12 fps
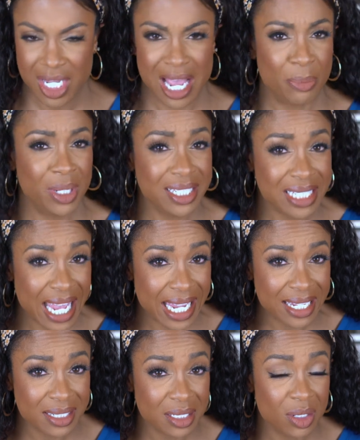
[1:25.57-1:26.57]
I picked
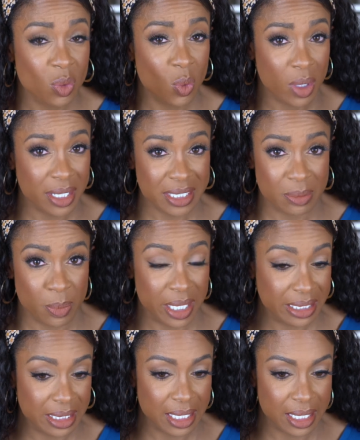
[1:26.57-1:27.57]
eight, one is
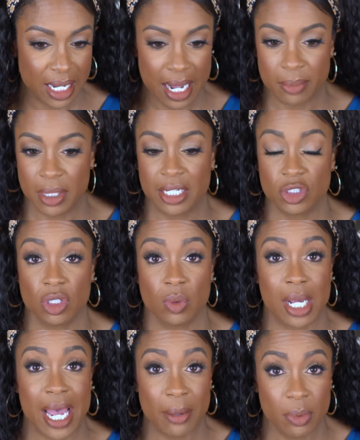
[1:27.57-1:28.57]
missing. I'm not sure
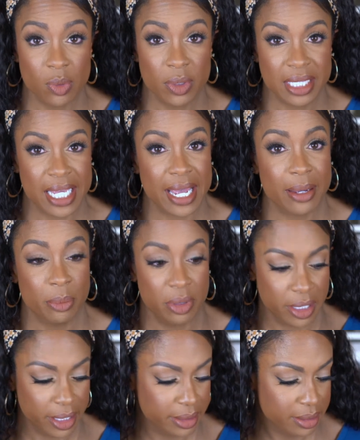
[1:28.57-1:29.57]
what happened with that,
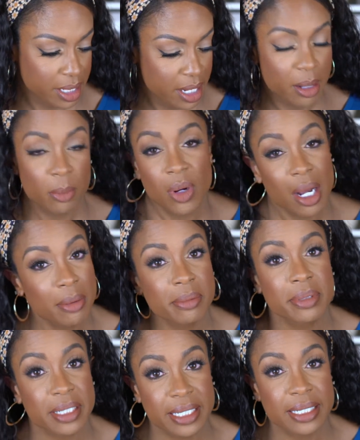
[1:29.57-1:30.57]
but
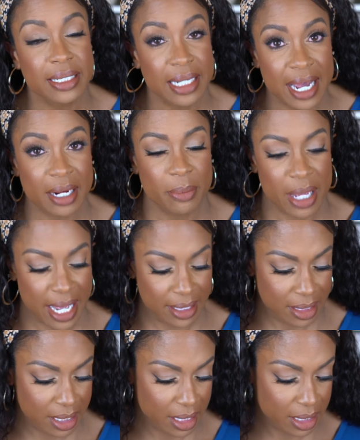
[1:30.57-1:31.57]
probably not a
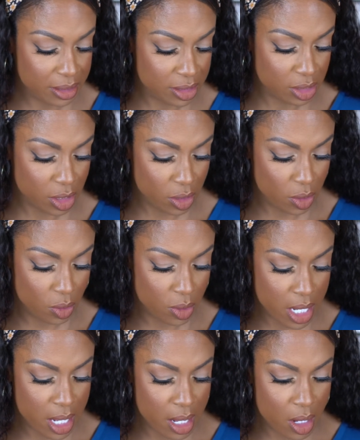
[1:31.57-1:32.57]
bad thing.
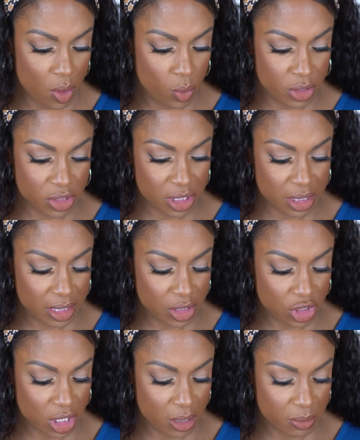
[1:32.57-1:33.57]
So, we're just going
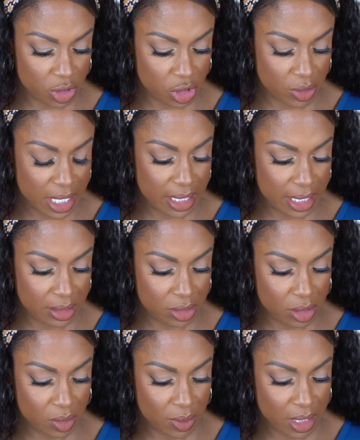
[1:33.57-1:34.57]
to jump straight
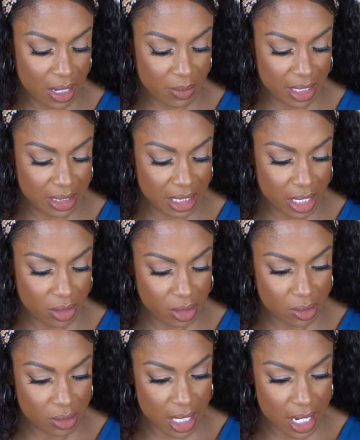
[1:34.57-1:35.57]
into it. I'm going to tell
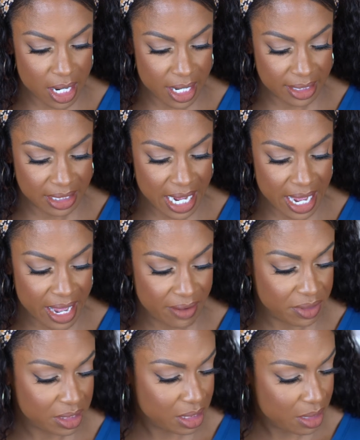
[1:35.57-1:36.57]
you guys I
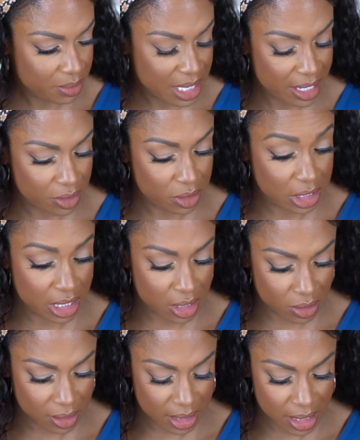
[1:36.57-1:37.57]
have some that are
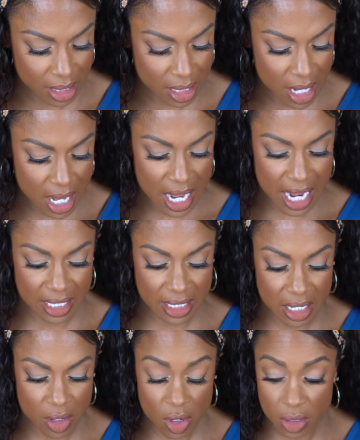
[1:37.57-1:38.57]
yearly and
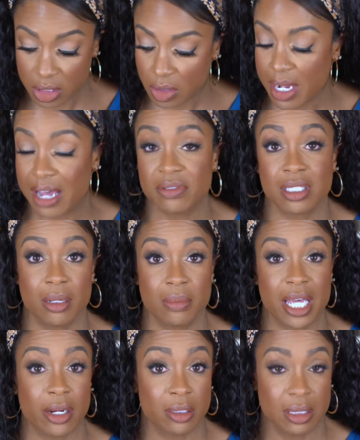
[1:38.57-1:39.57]
then I also have some
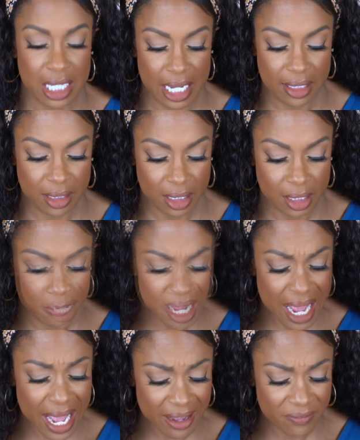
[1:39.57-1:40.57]
that are daily.
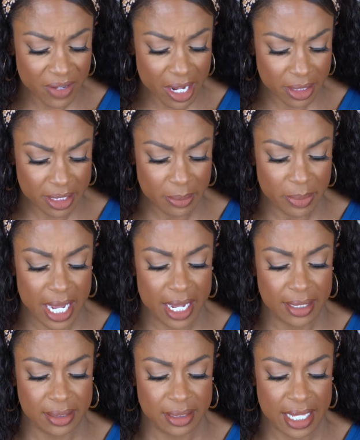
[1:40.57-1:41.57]
I have found in the
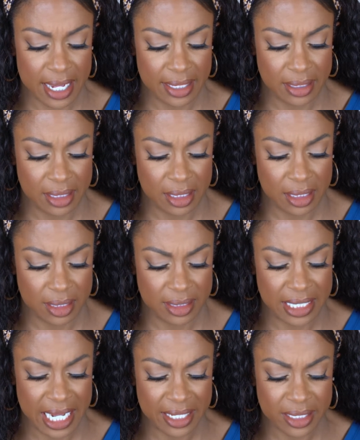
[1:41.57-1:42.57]
past that the
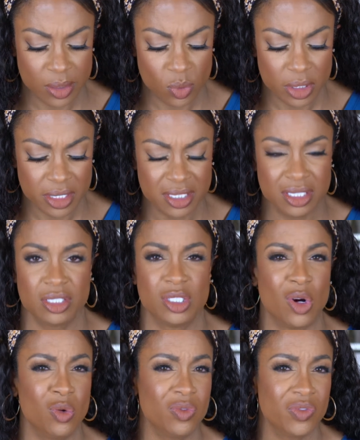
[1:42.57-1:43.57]
daily ones
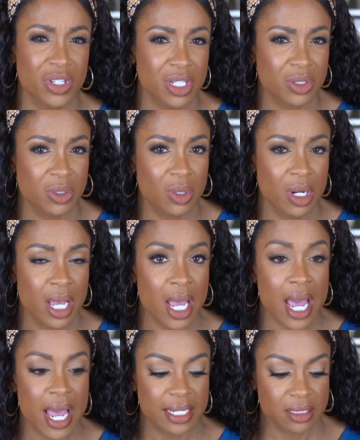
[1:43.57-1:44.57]
don't feel
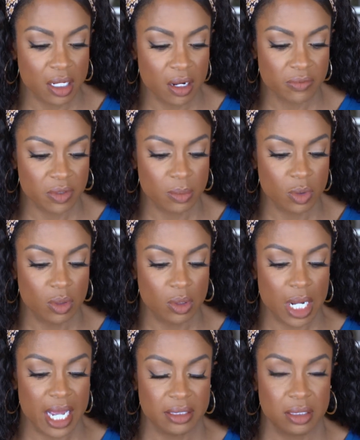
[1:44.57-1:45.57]
as
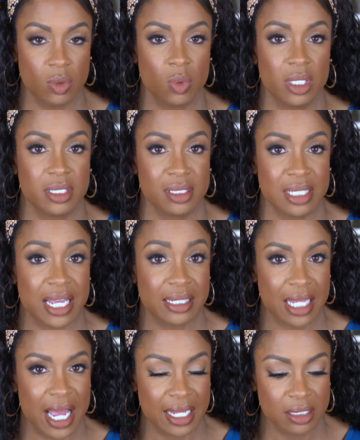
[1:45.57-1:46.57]
comfortable as the ones
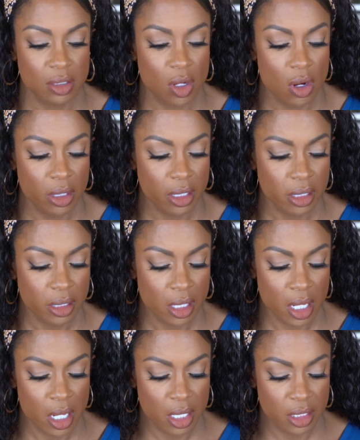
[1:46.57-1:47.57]
that last longer.
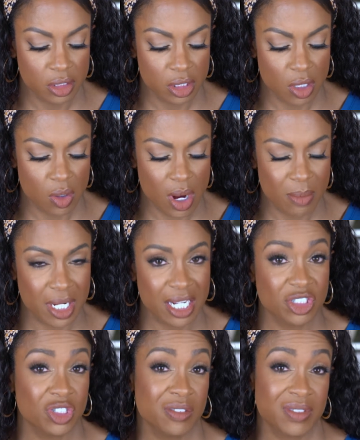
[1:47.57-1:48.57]
So I'm
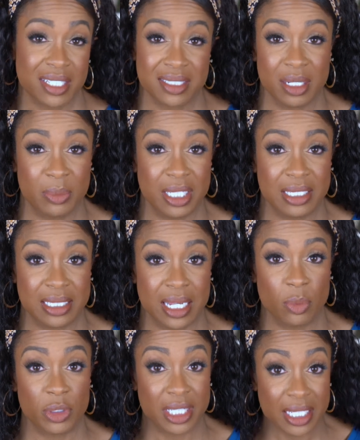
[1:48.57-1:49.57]
not sure if that's going to be the
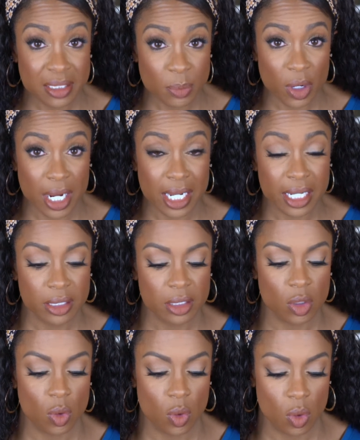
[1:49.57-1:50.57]
same with this
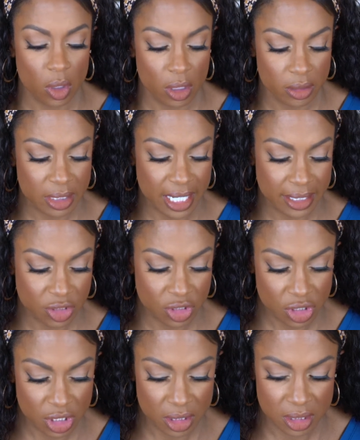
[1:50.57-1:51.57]
brand or that's
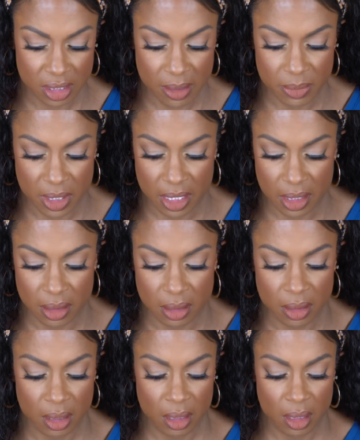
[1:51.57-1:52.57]
just something